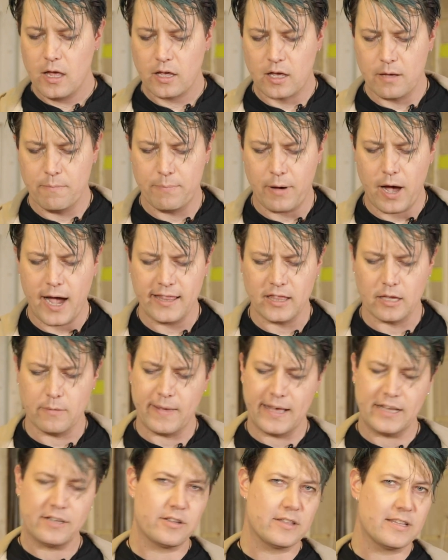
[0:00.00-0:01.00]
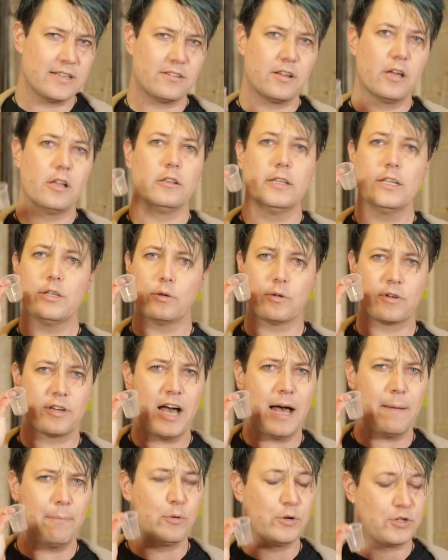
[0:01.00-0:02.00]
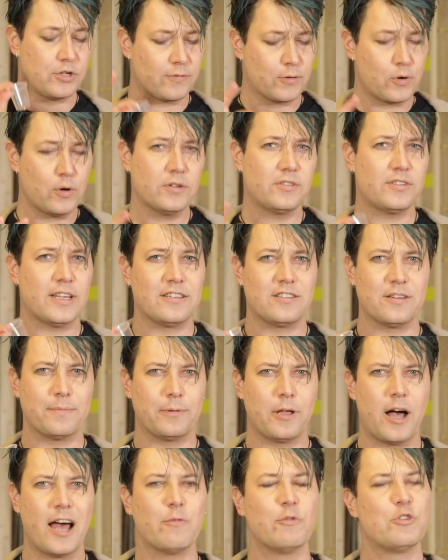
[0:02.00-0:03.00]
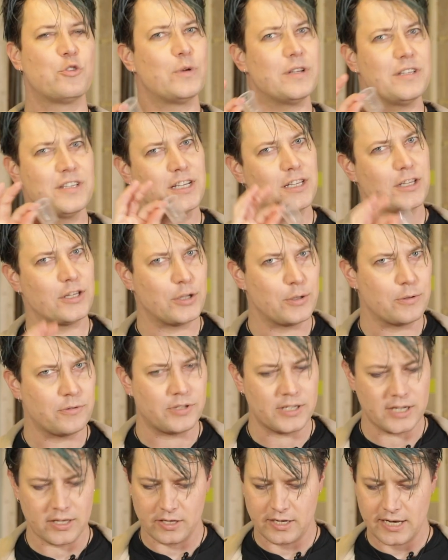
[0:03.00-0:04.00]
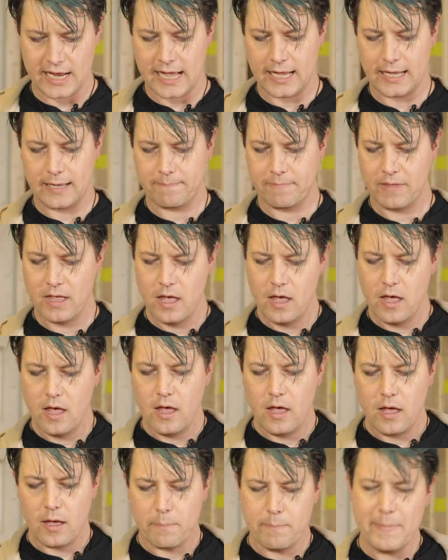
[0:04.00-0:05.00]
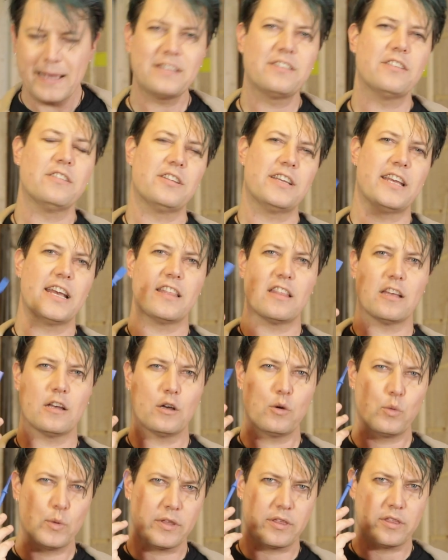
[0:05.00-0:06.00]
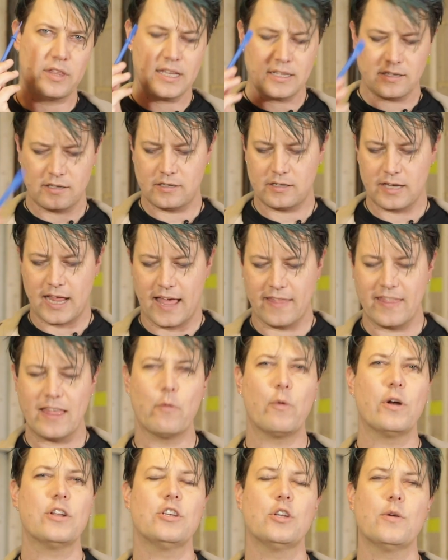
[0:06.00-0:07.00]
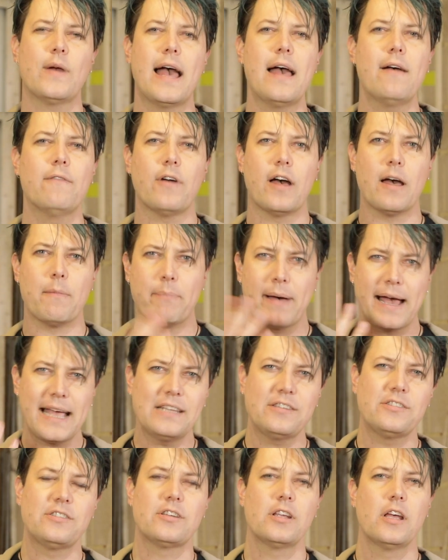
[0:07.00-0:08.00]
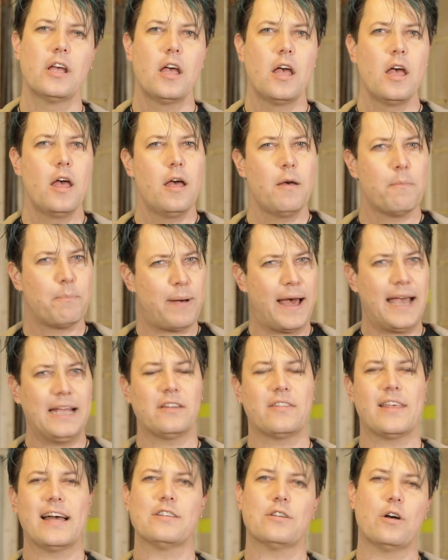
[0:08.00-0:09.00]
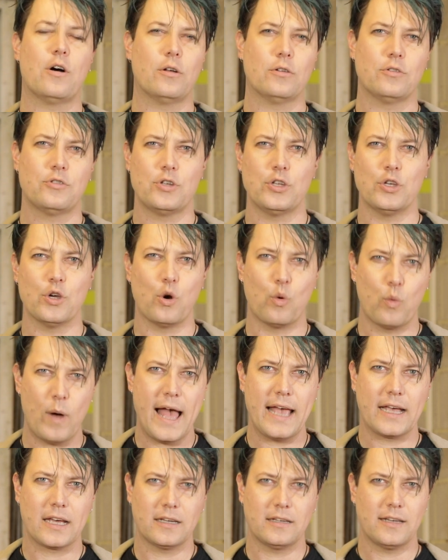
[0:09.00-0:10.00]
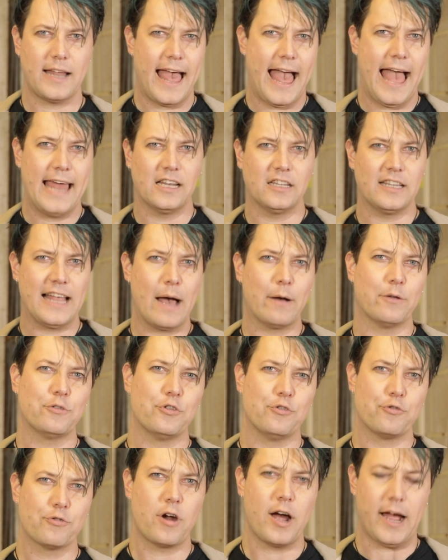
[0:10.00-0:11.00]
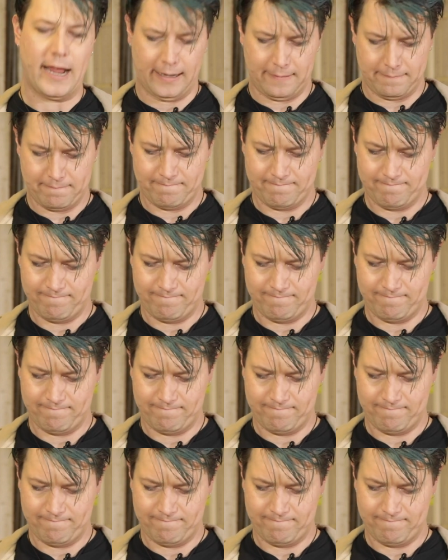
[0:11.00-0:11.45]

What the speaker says: combine them into this little cup, which of course they supplied, which we didn't use the other day, mix it together with this, and then when you have a paste, paint that onto your wagon and allow it to dry.